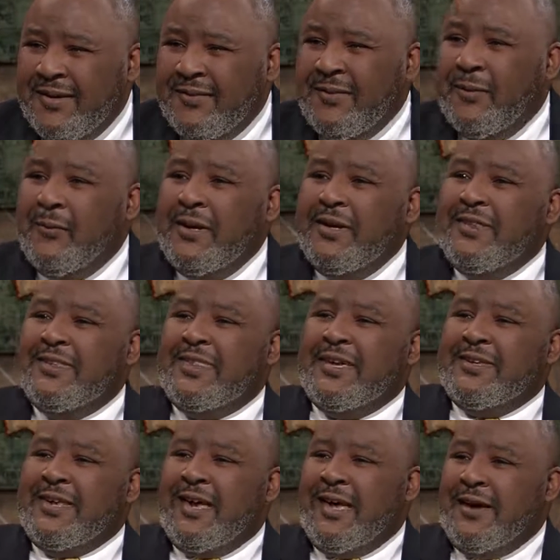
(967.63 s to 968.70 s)
Well, one of the
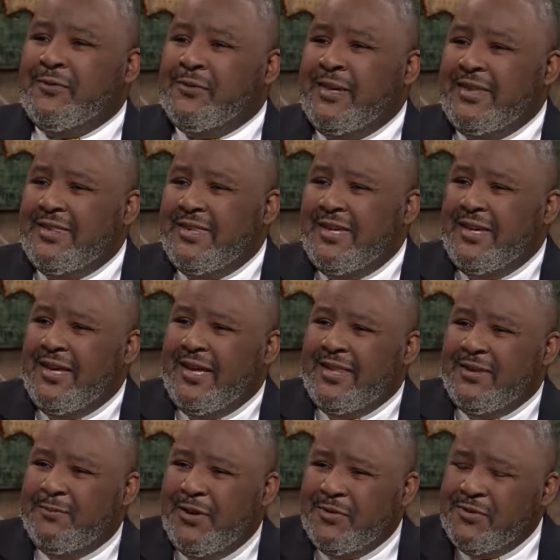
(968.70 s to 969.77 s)
things, I was at
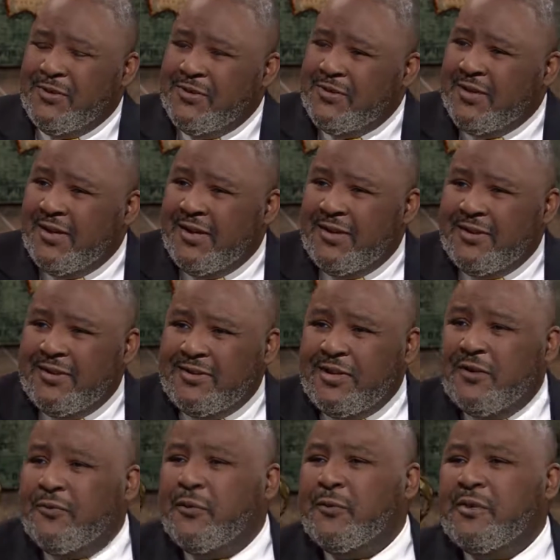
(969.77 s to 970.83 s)
the
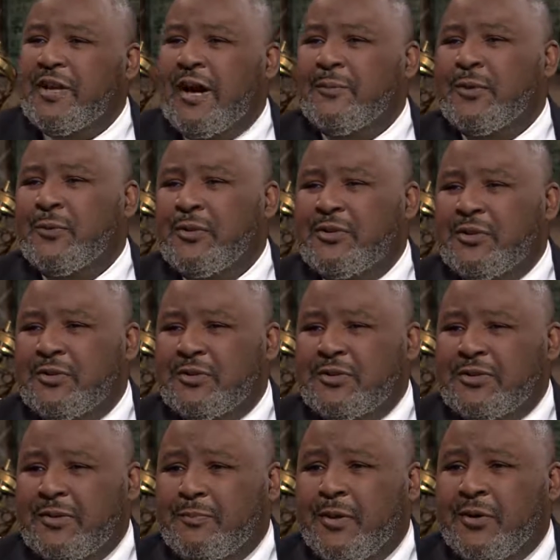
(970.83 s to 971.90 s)
Center for Retirement
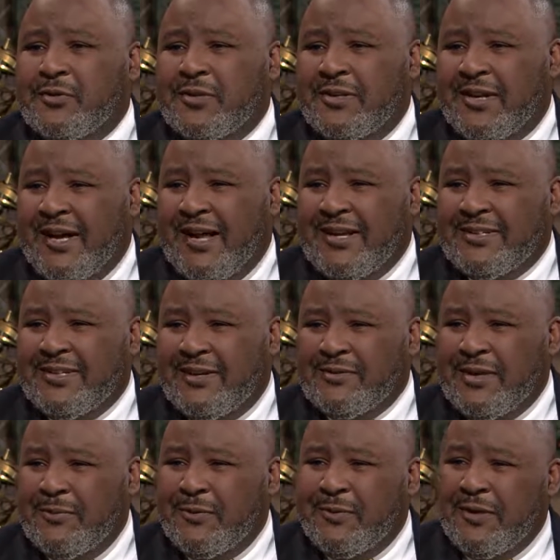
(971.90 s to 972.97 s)
Research at Boston College. I was
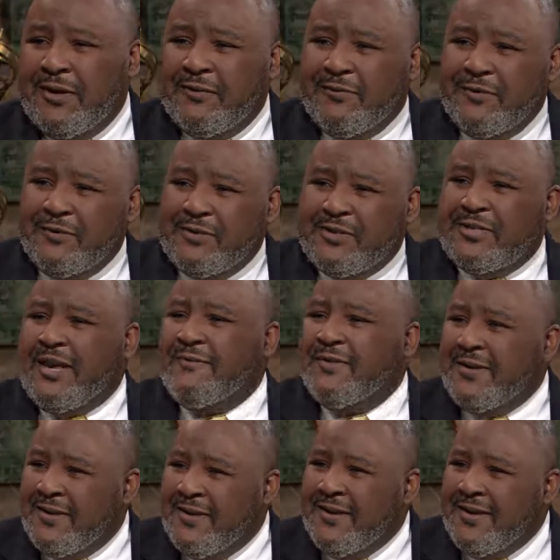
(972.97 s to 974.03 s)
able to interview
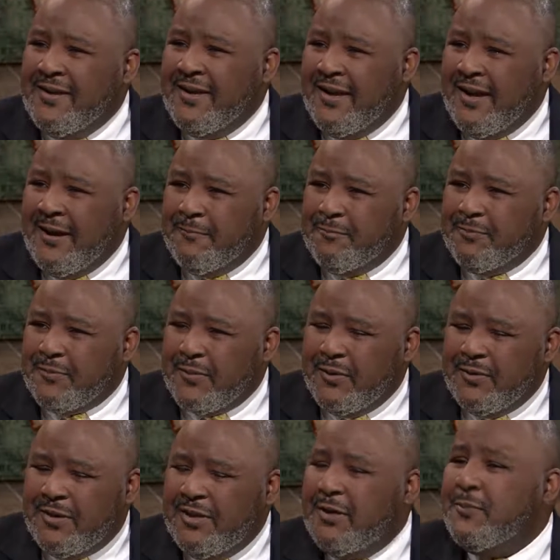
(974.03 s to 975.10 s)

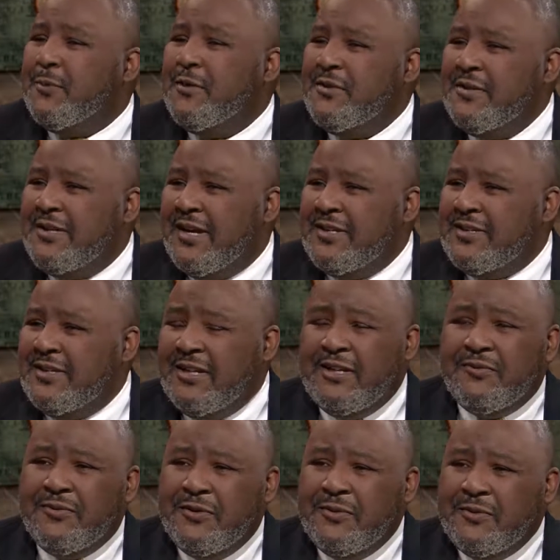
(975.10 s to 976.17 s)
did a presentation,
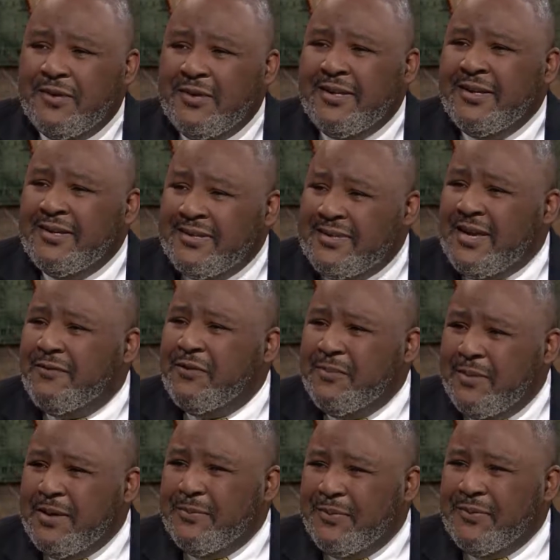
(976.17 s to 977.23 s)
interviewed 7
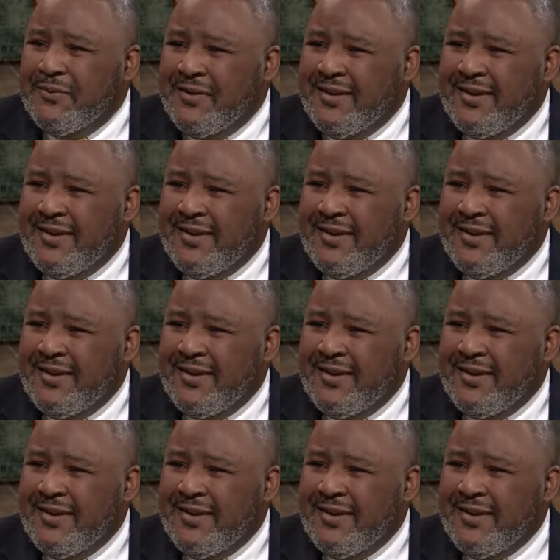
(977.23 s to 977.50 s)
people.